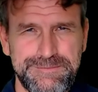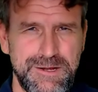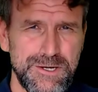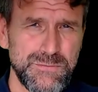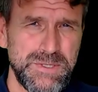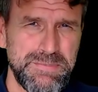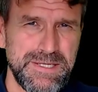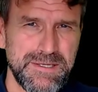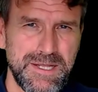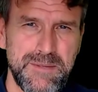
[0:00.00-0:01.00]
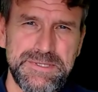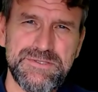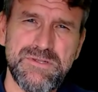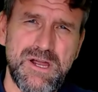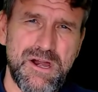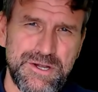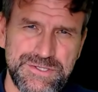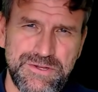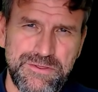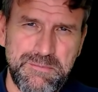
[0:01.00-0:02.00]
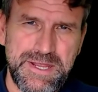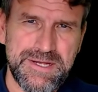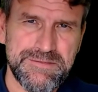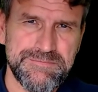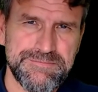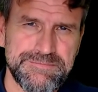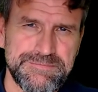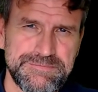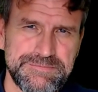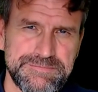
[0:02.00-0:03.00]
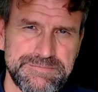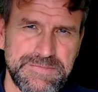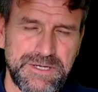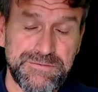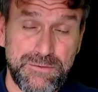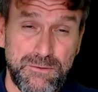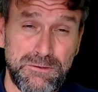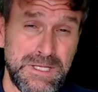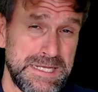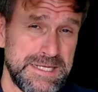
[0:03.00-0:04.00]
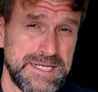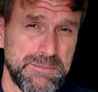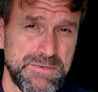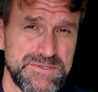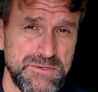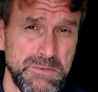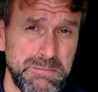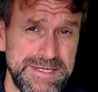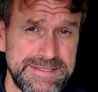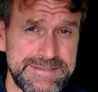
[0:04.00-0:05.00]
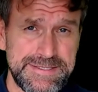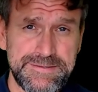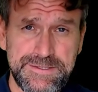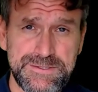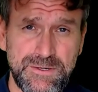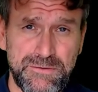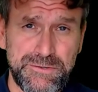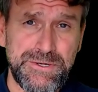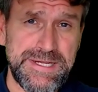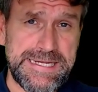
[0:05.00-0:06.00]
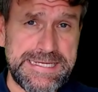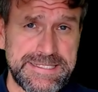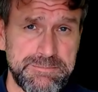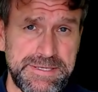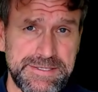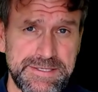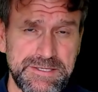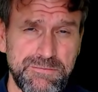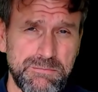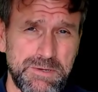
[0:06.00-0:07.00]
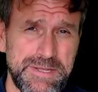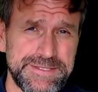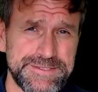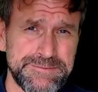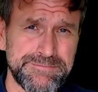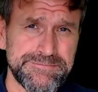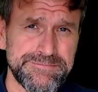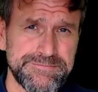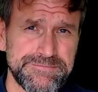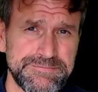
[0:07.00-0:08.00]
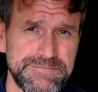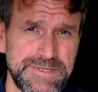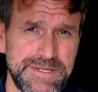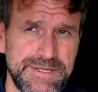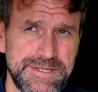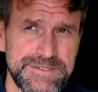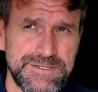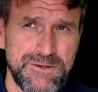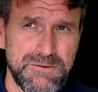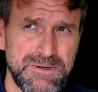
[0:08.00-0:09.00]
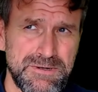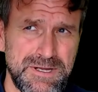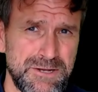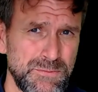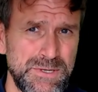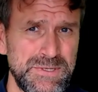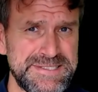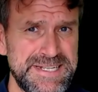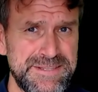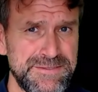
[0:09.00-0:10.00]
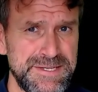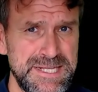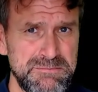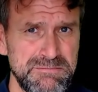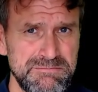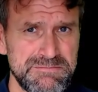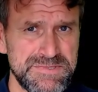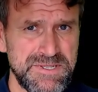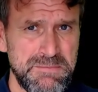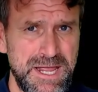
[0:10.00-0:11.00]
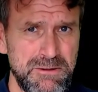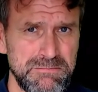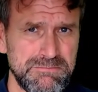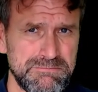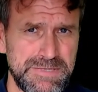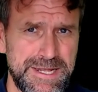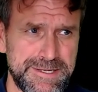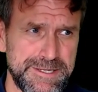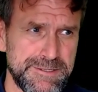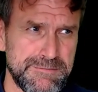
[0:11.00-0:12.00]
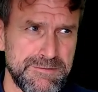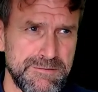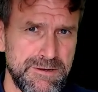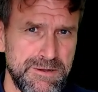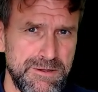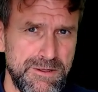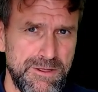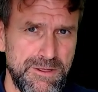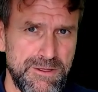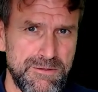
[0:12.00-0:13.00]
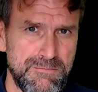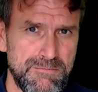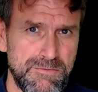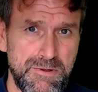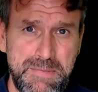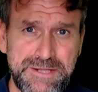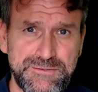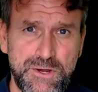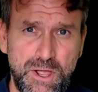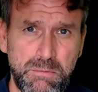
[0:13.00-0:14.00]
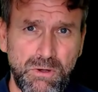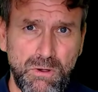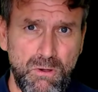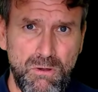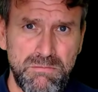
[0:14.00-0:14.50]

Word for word: Aren't we being a bit too harsh on the man? After all, he presumably did discover independently from Lemaître. So, can't we retain the name somehow, like in Uh, Lemaître Hubble law?